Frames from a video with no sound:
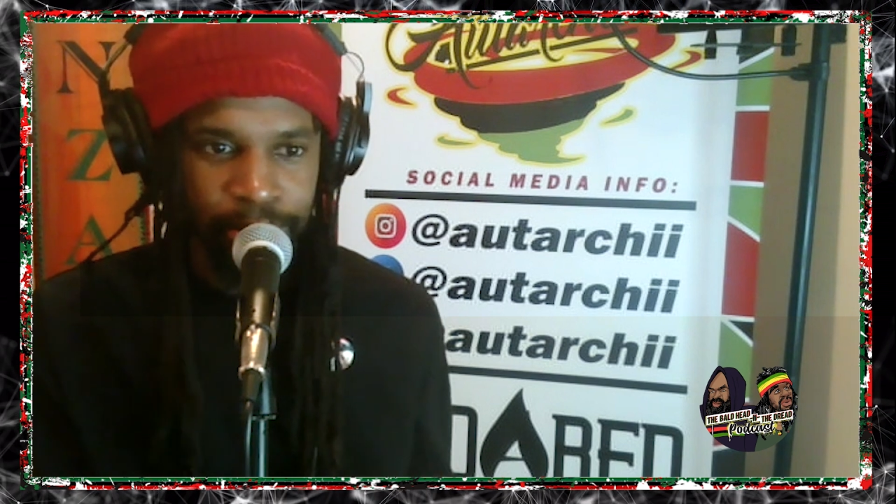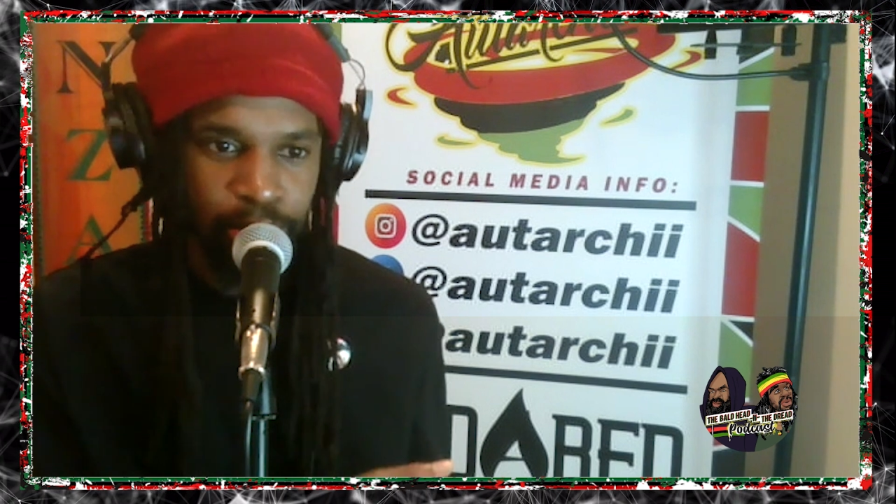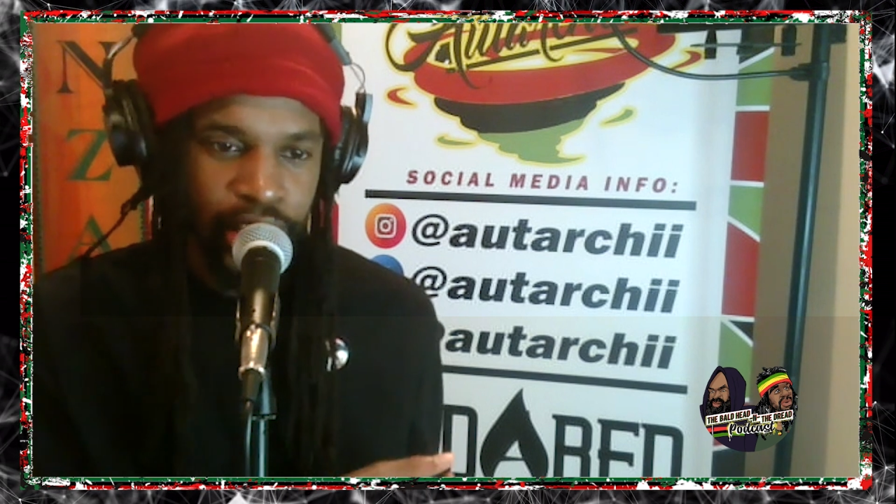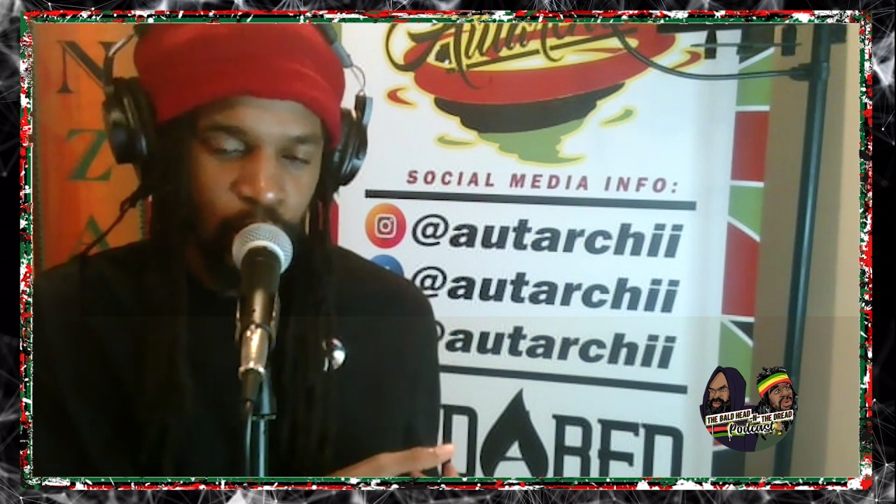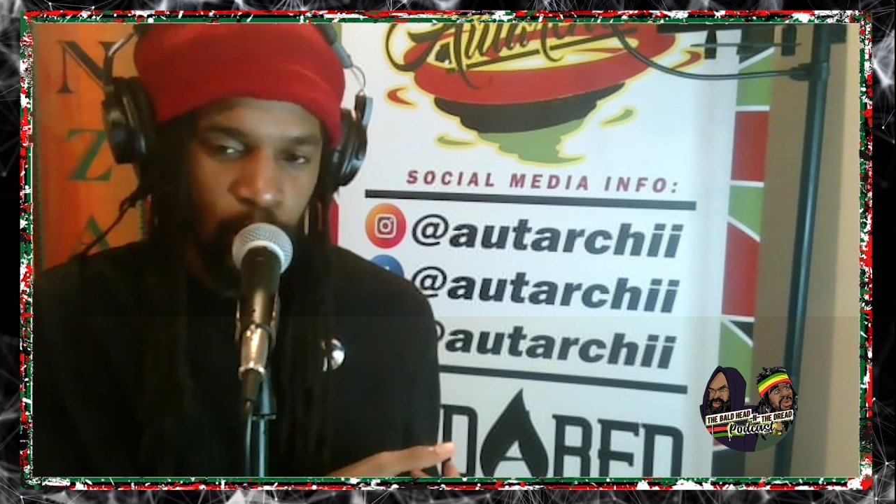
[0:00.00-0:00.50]

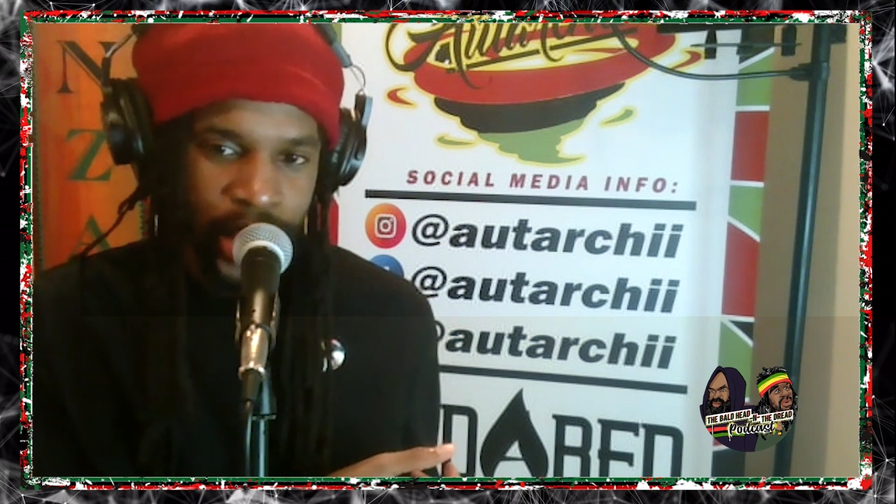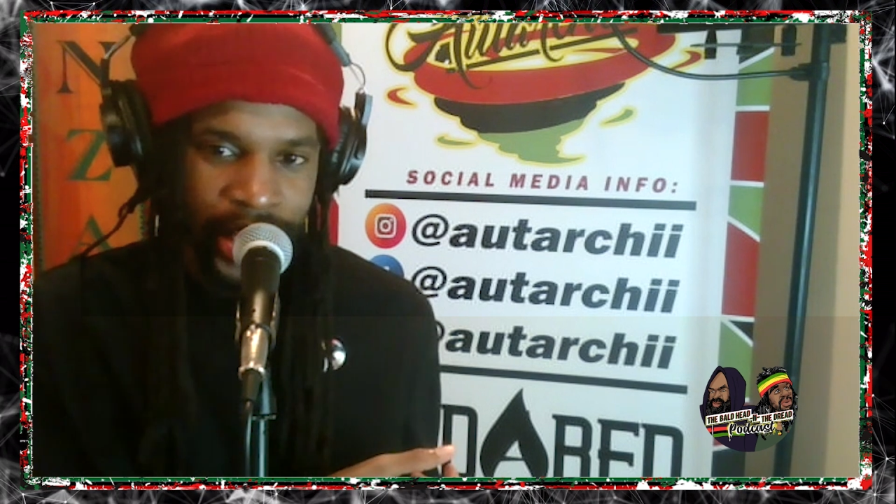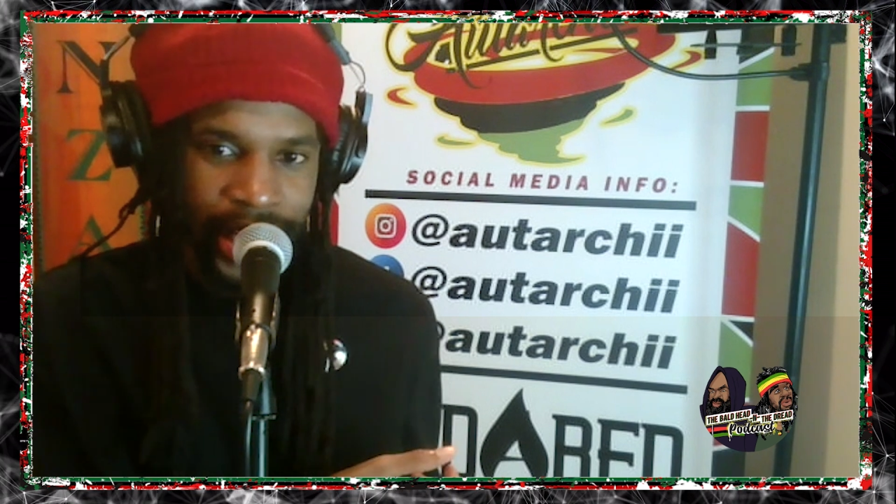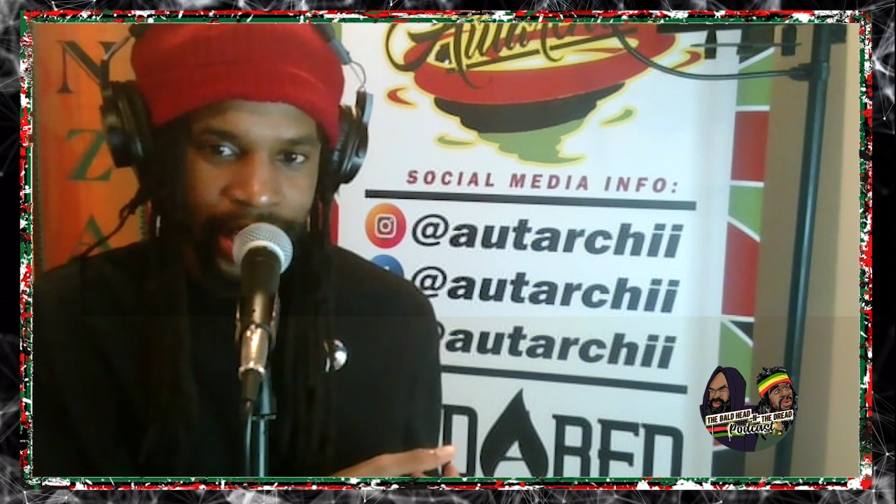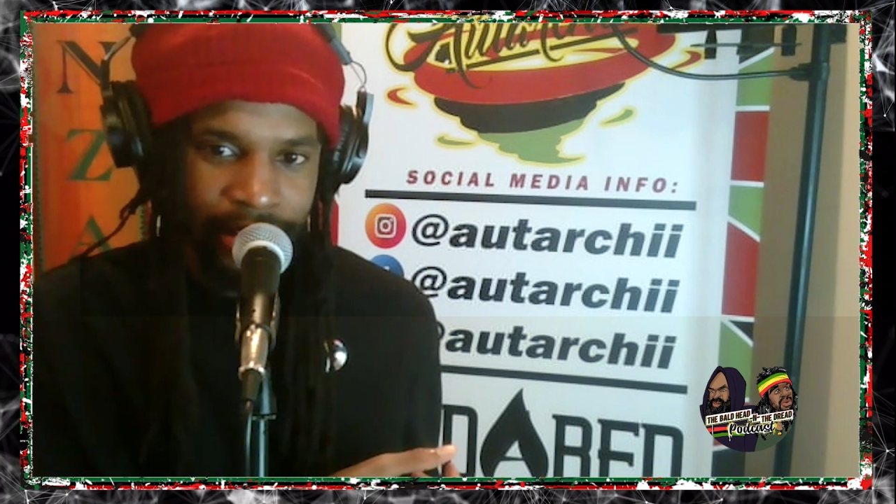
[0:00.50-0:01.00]
equate
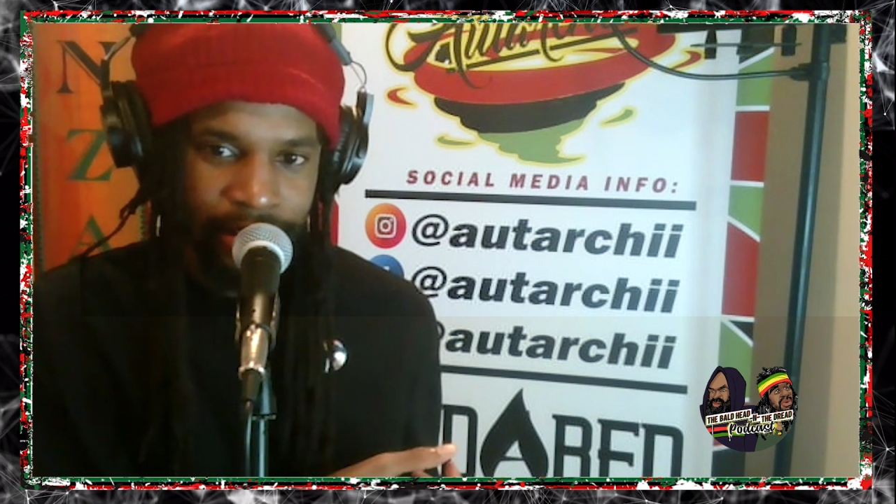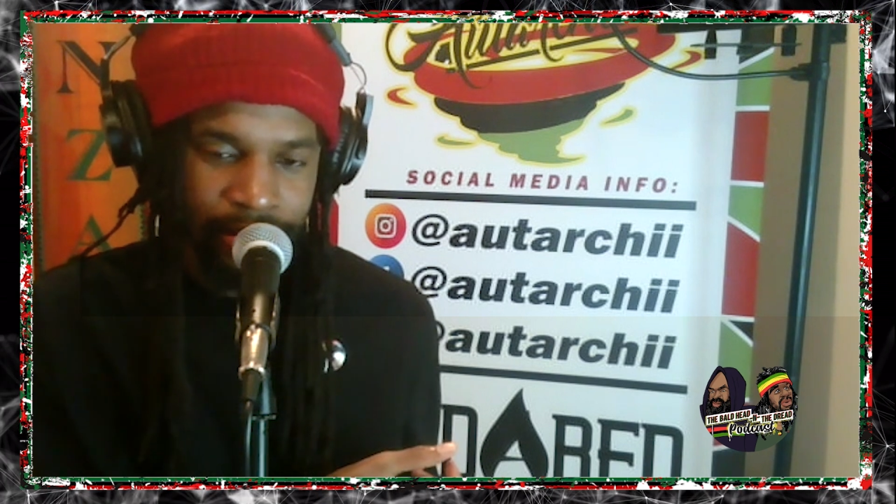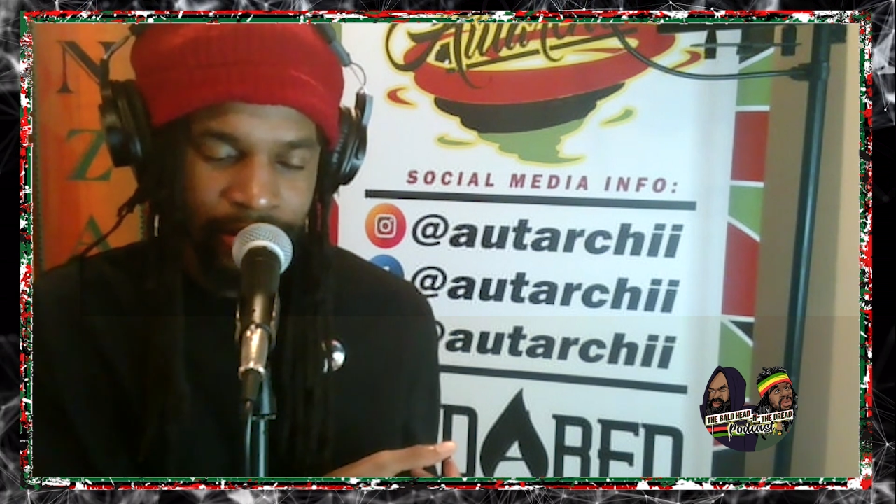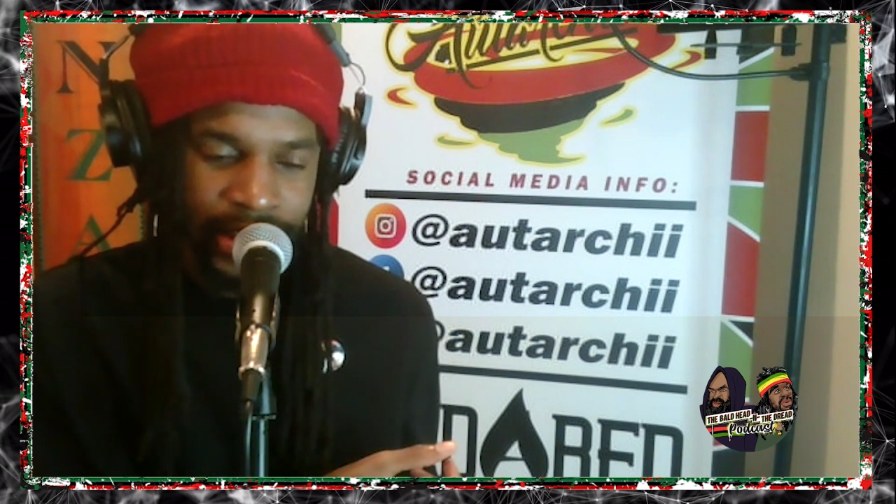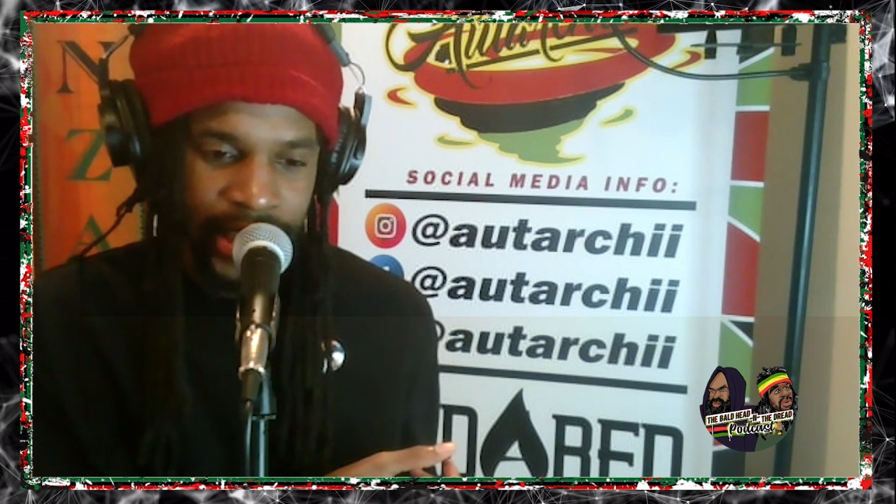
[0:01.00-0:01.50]
that
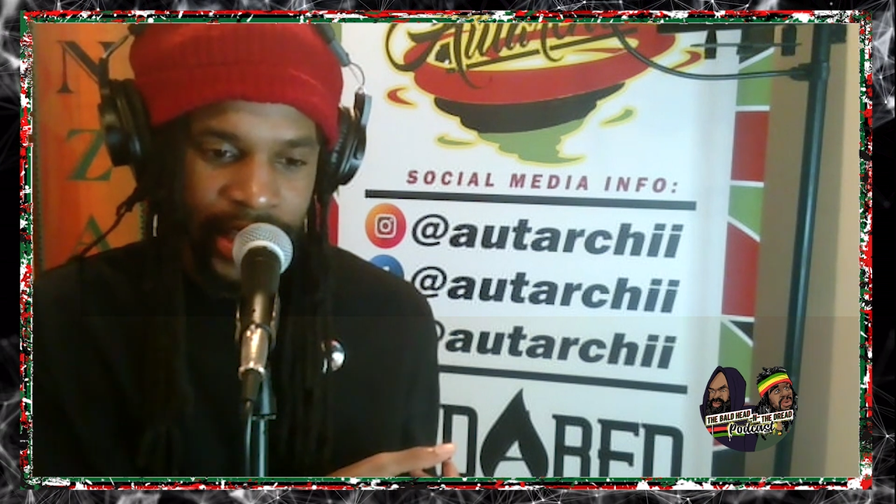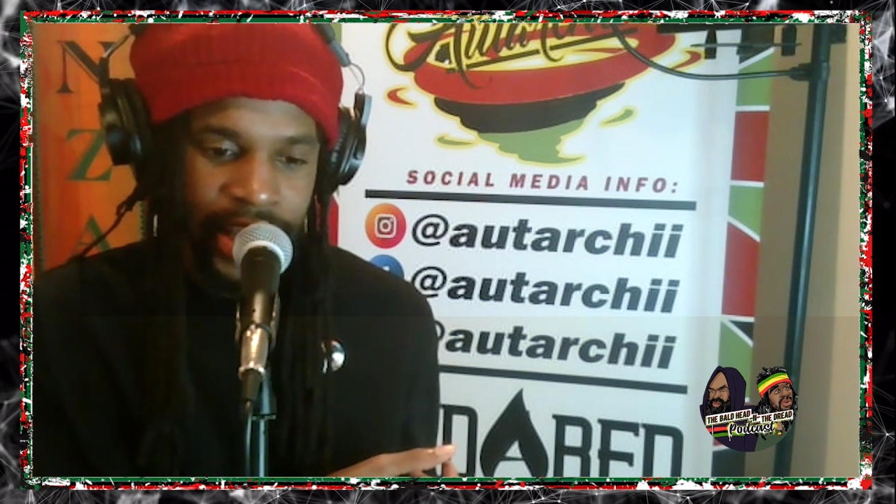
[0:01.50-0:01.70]
to say